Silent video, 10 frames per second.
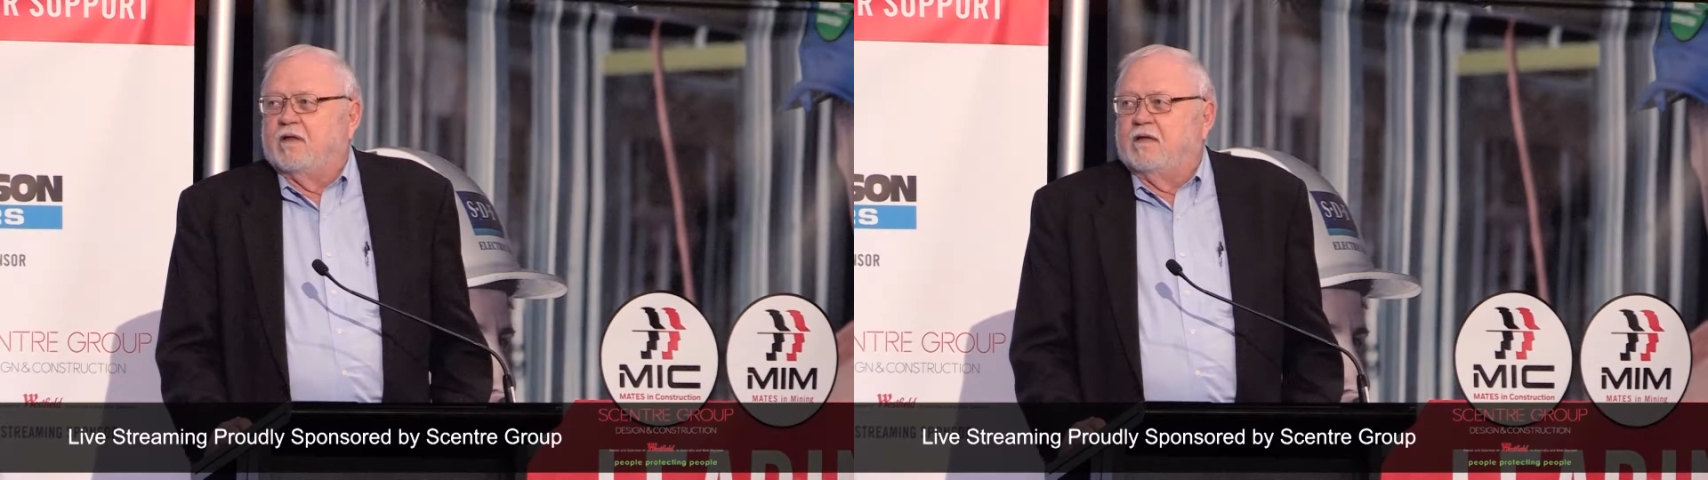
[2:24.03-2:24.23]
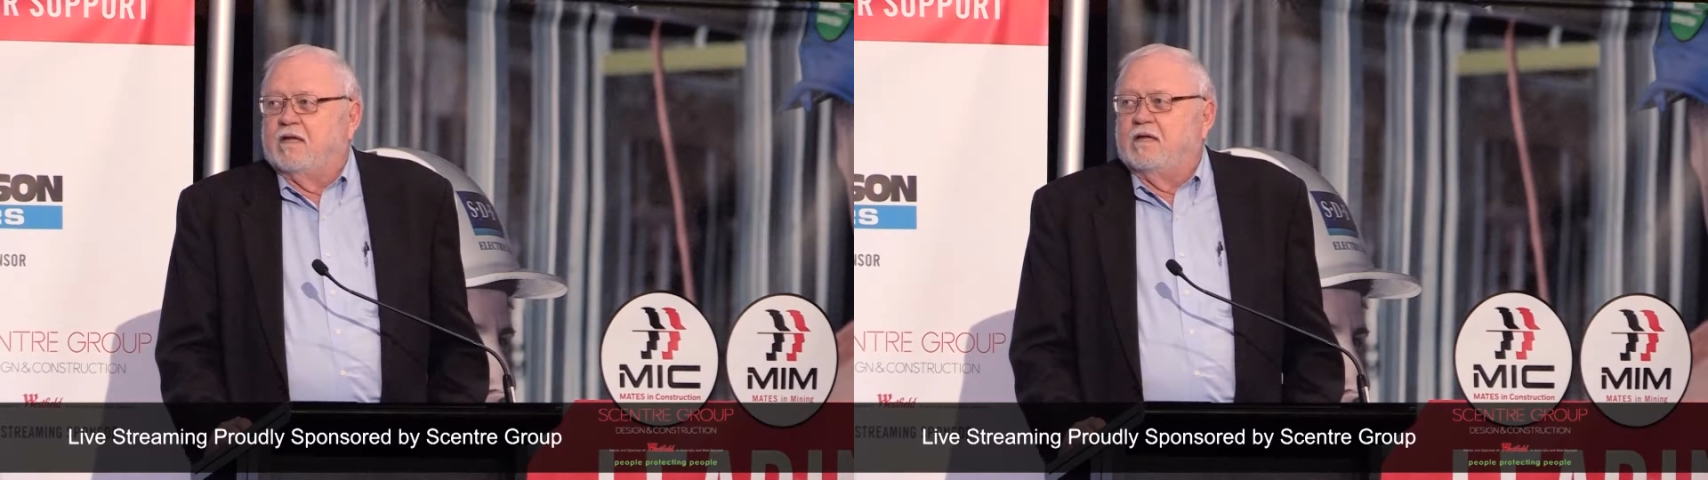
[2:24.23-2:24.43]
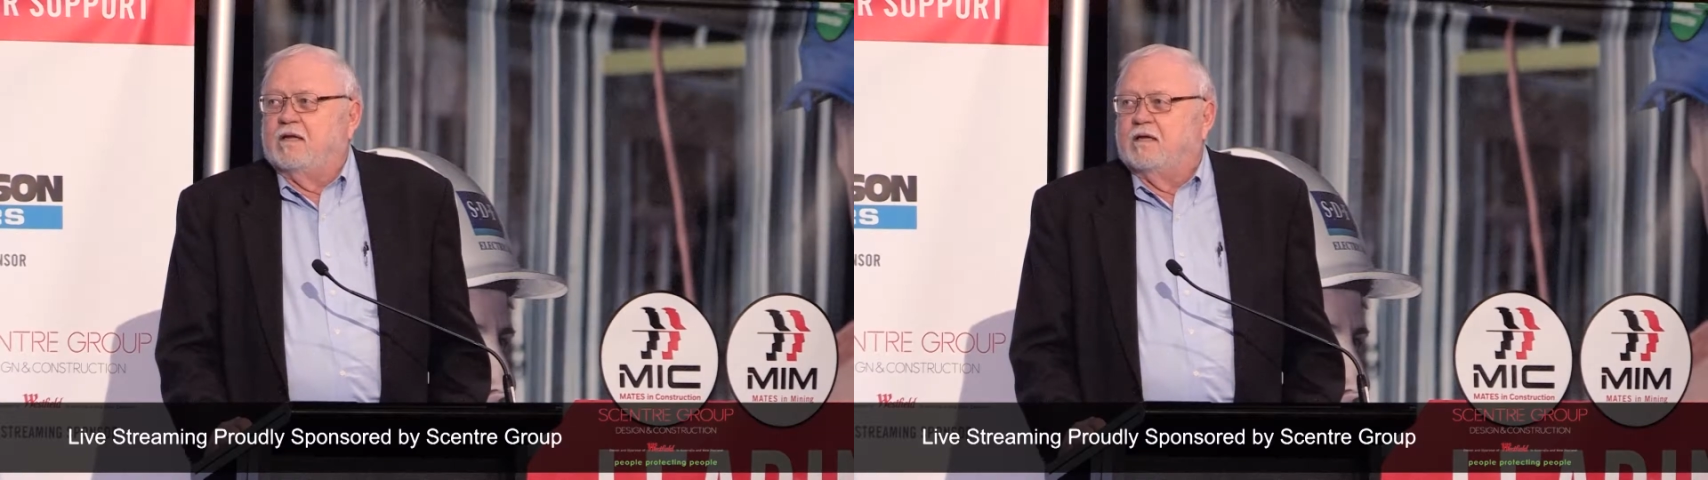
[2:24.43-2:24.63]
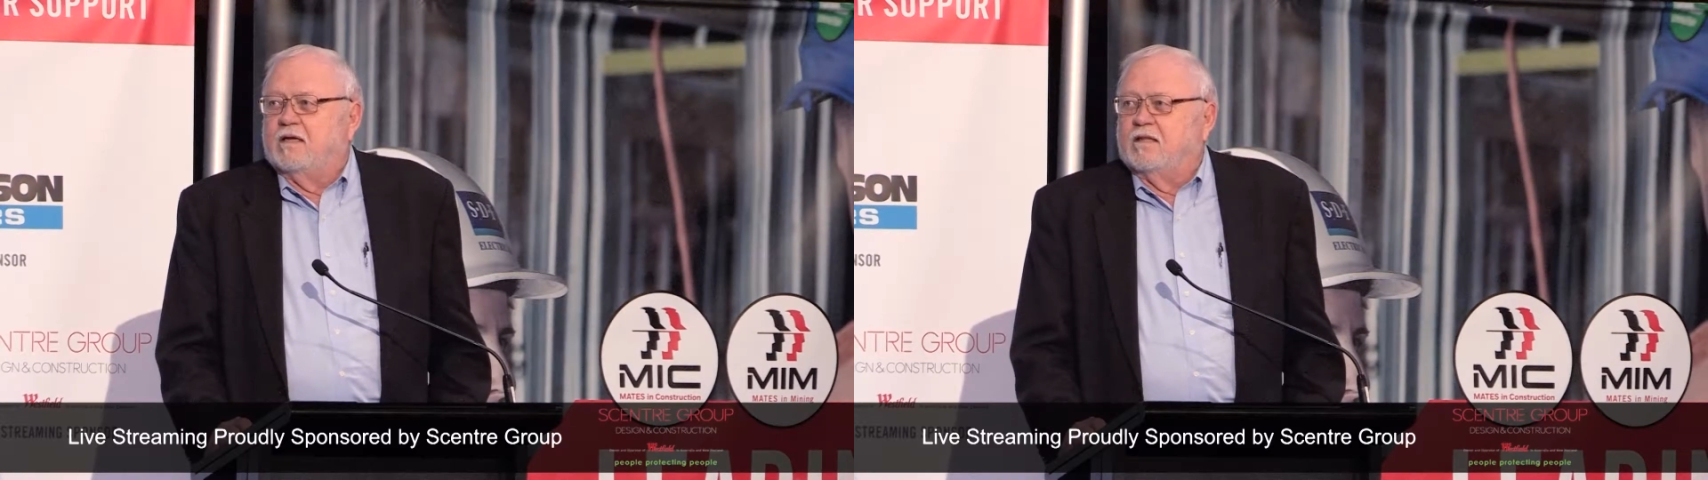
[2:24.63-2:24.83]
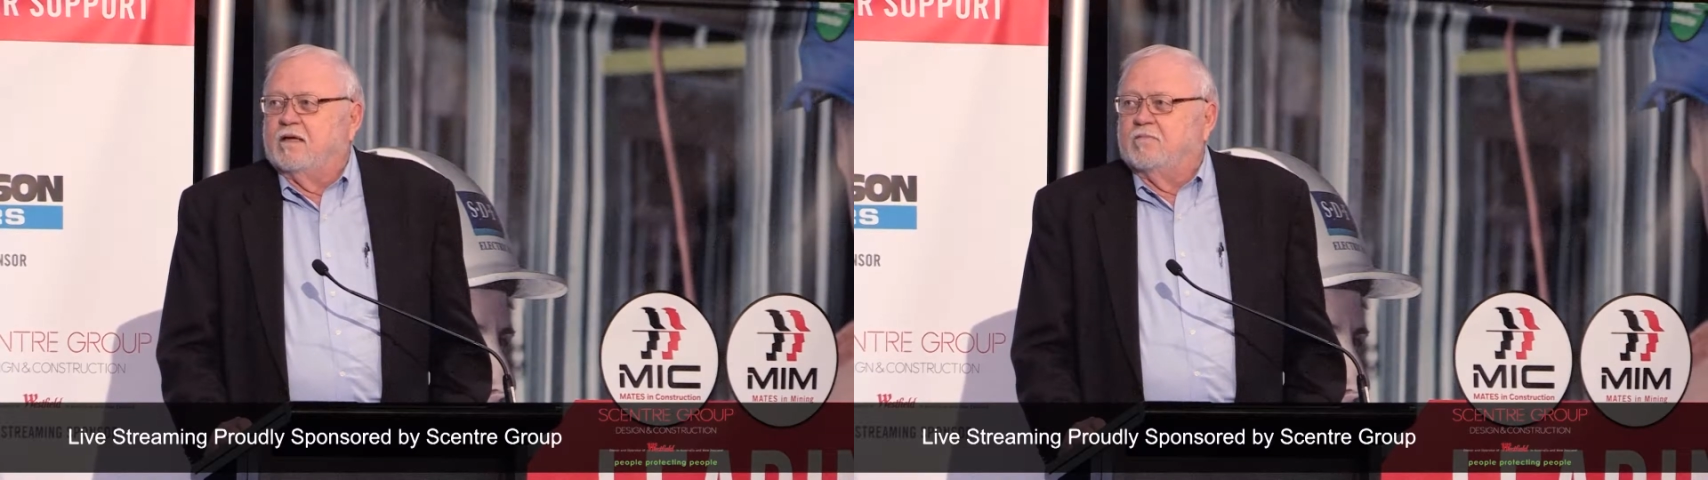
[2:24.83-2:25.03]
need
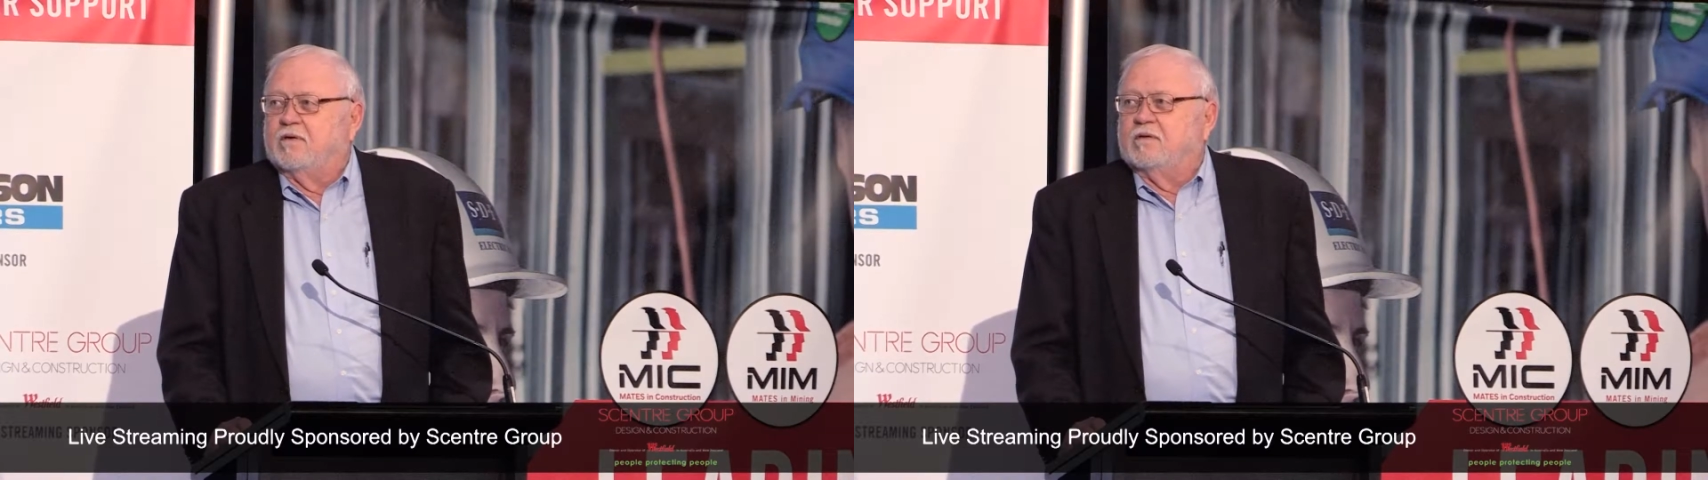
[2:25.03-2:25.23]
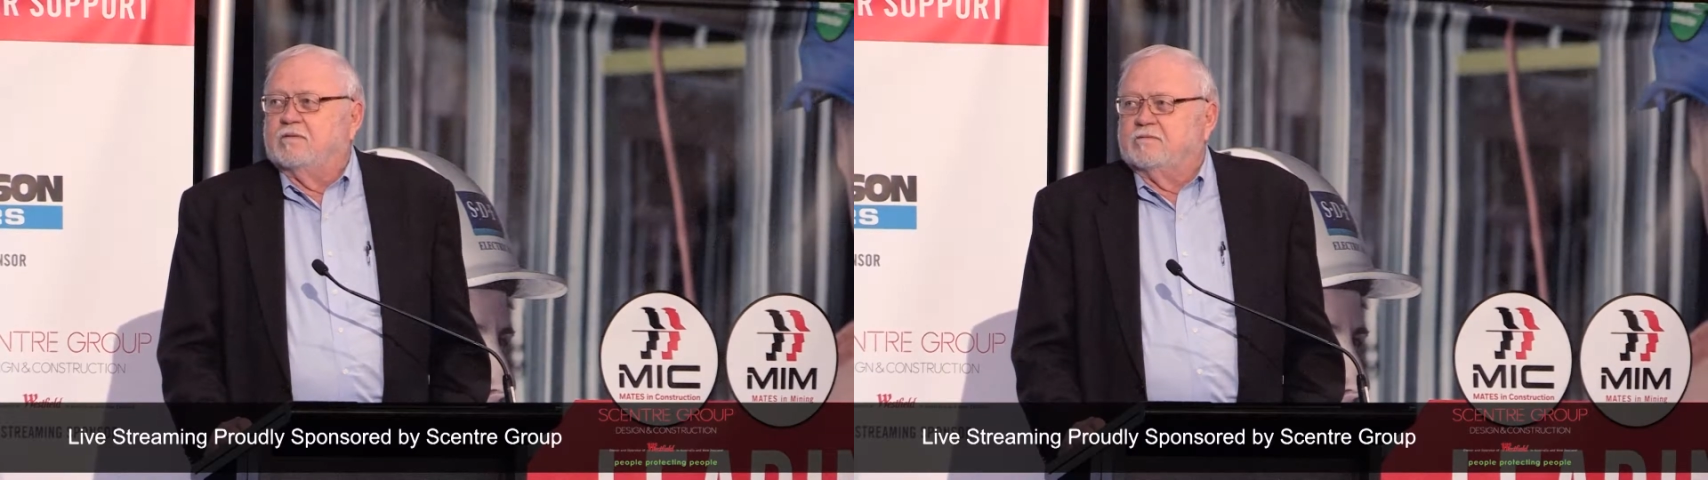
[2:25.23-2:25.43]
and they wouldn't